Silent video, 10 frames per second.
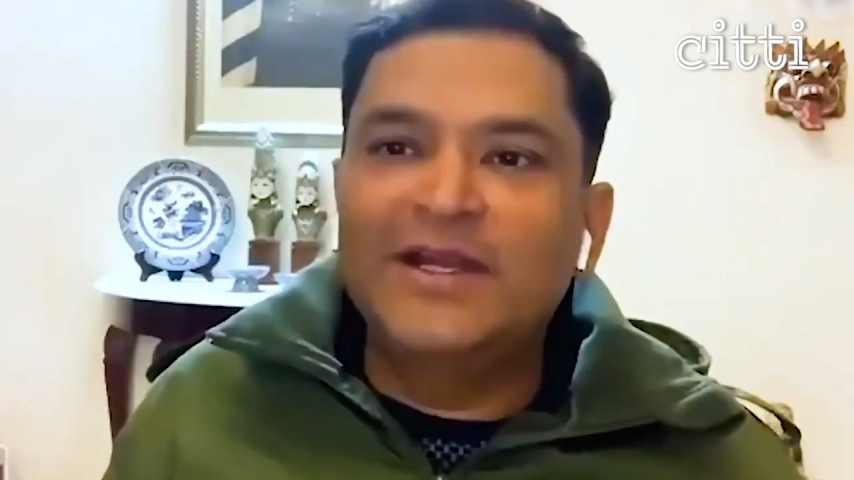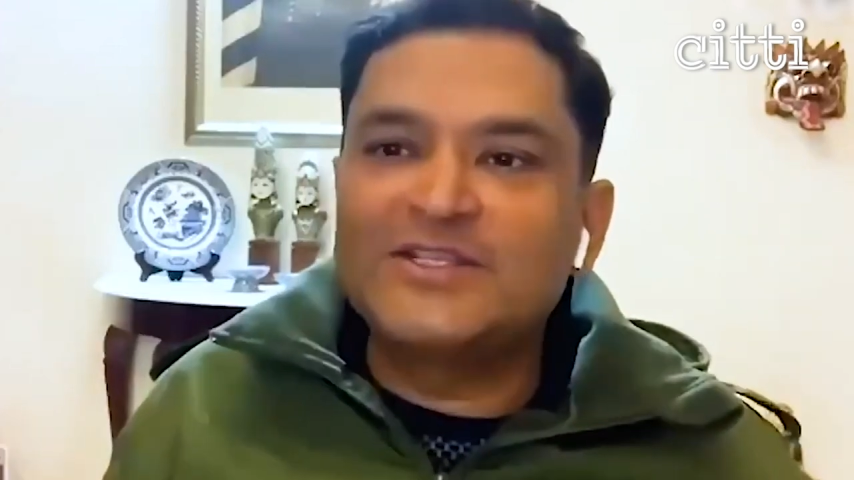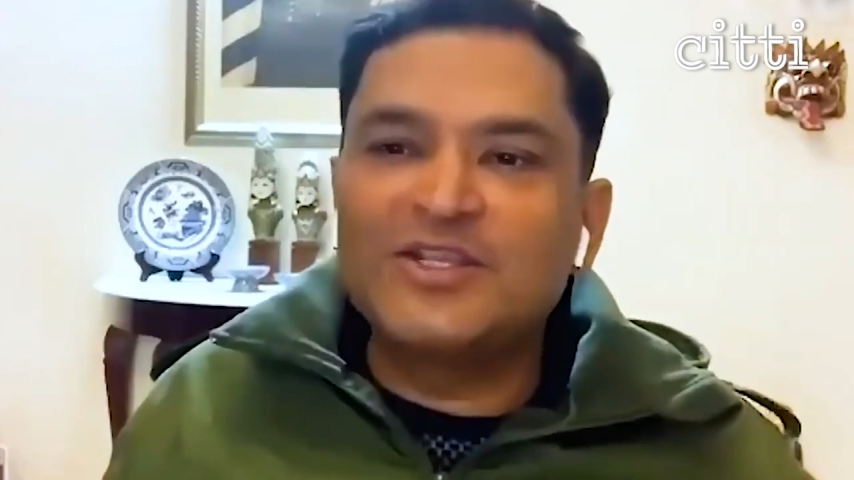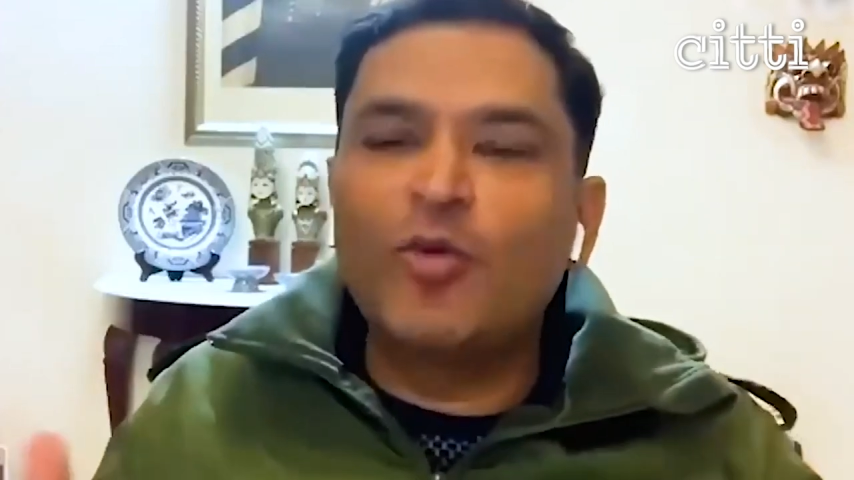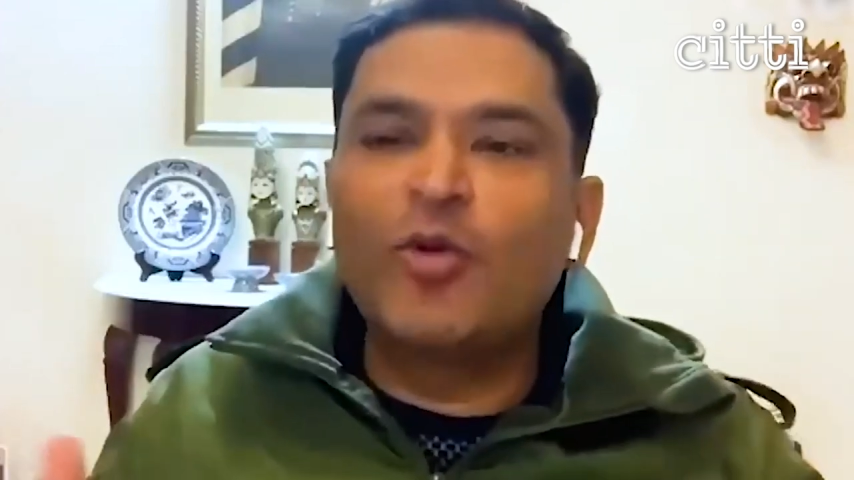
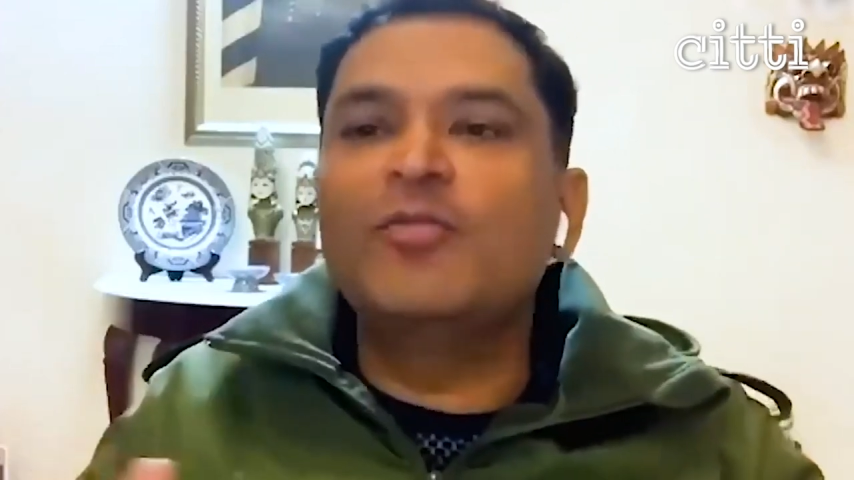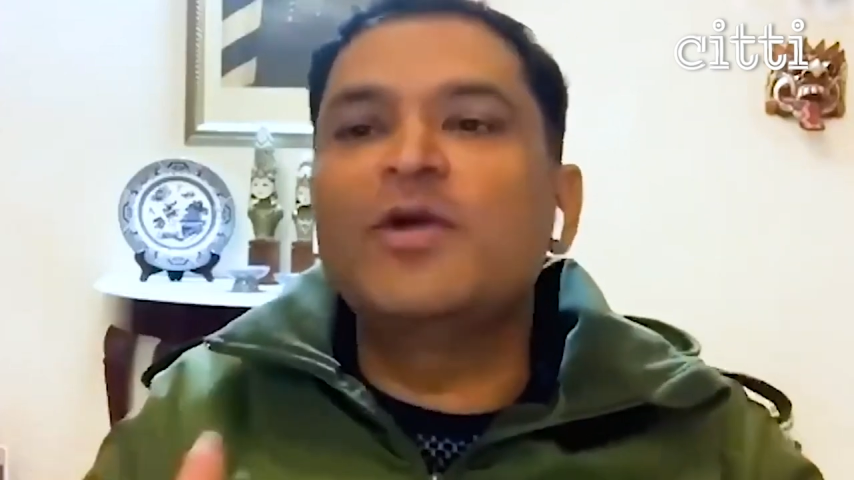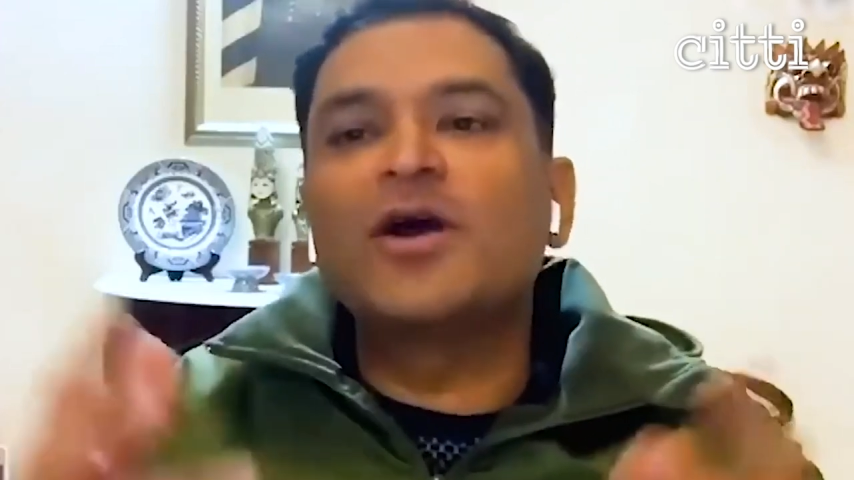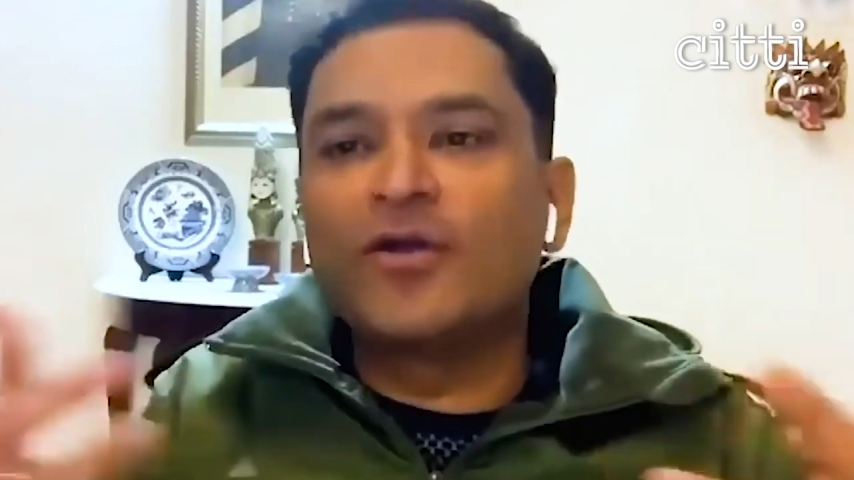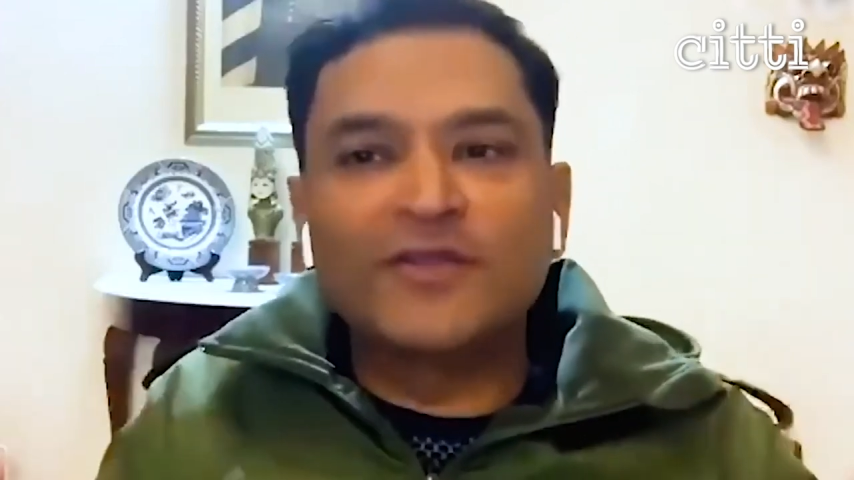It doesn't know what
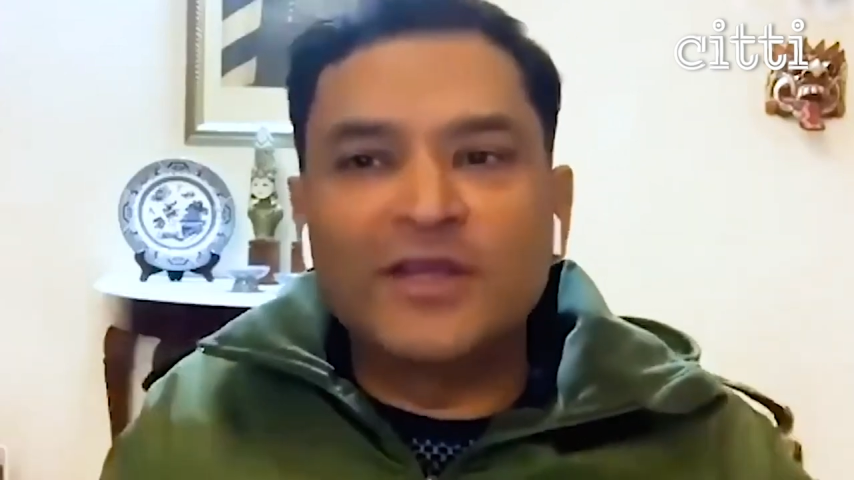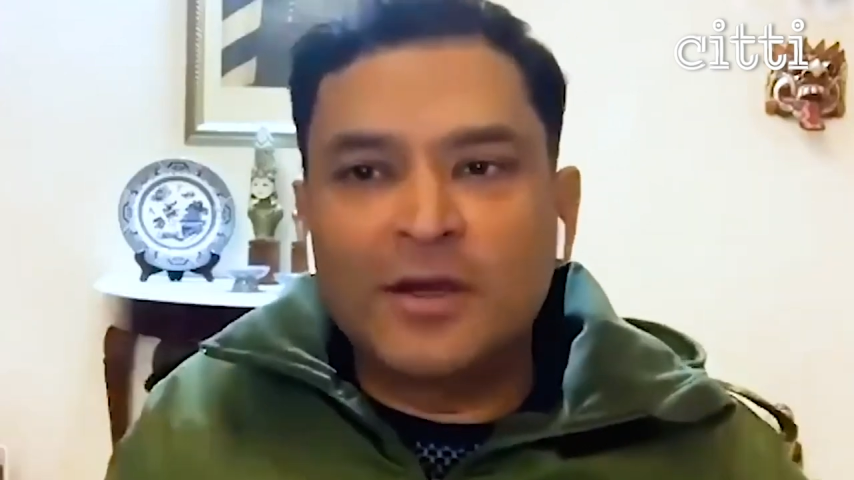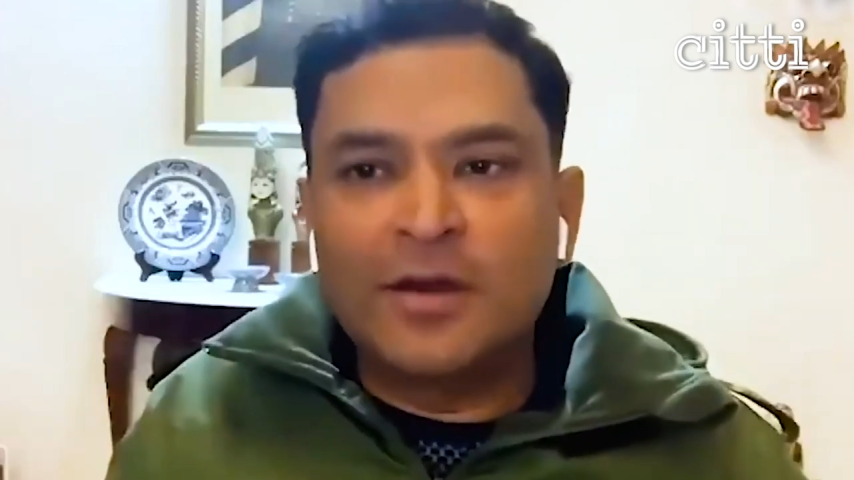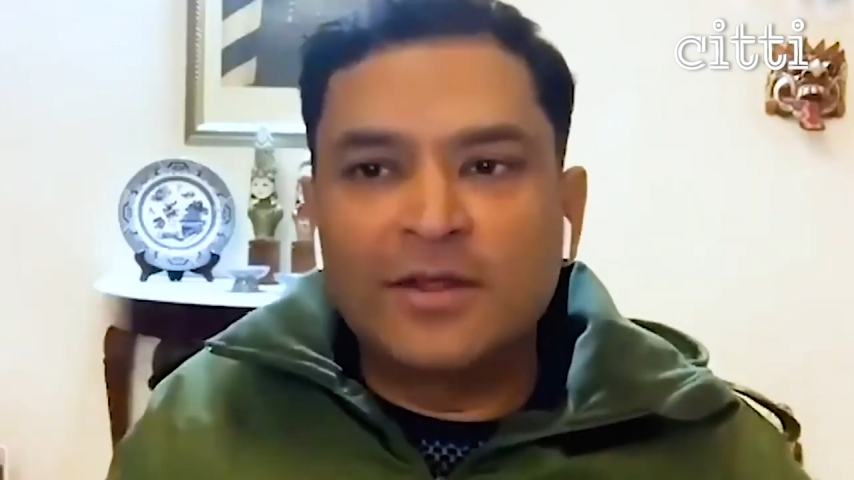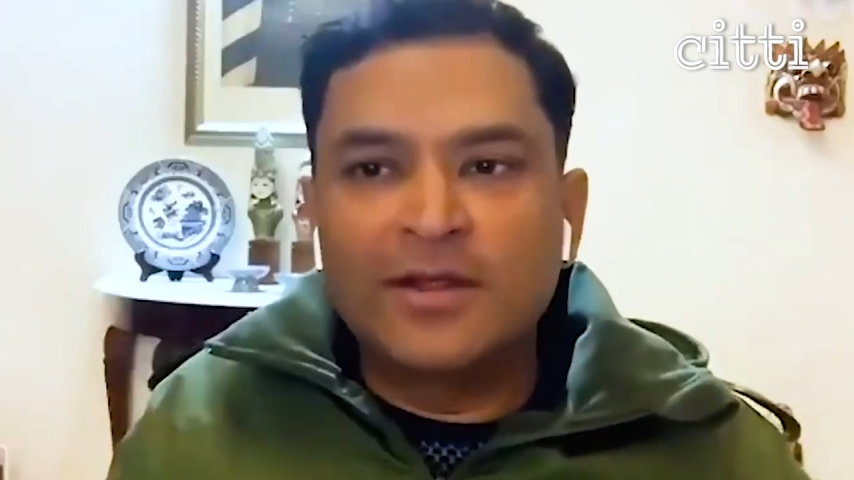to make out of
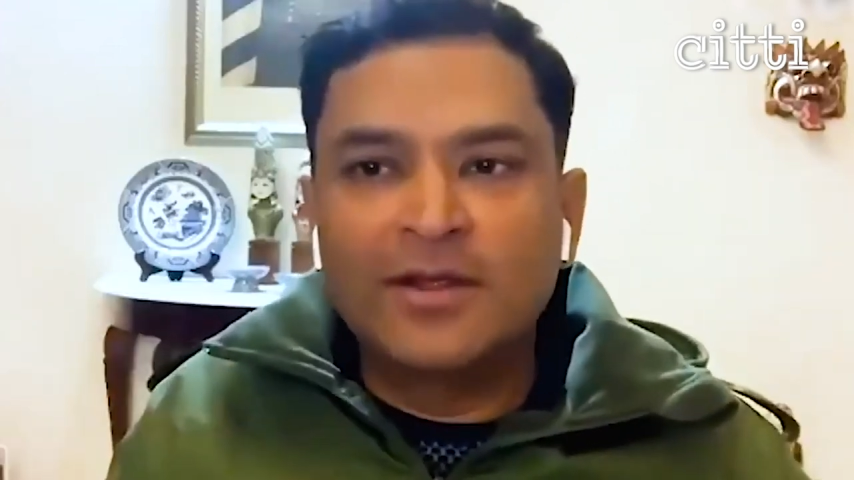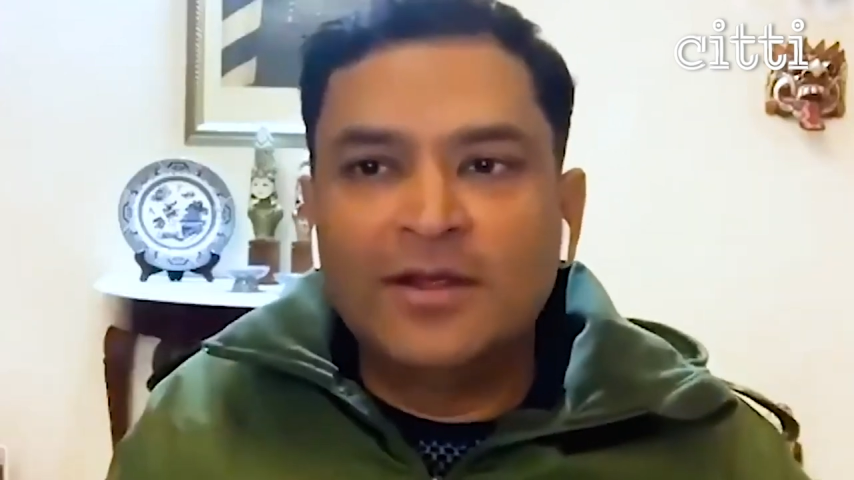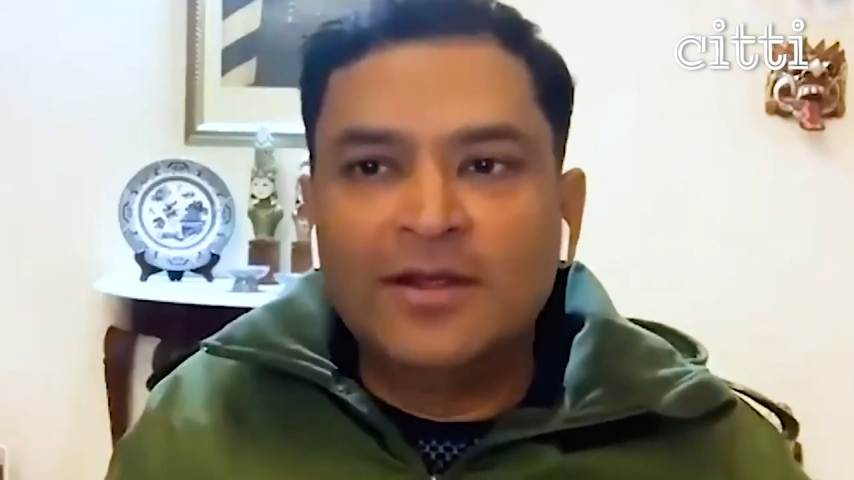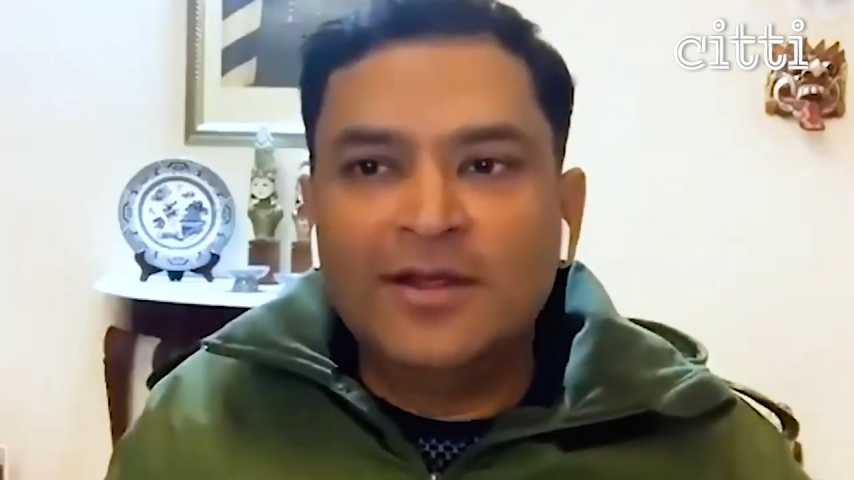the Indian Army.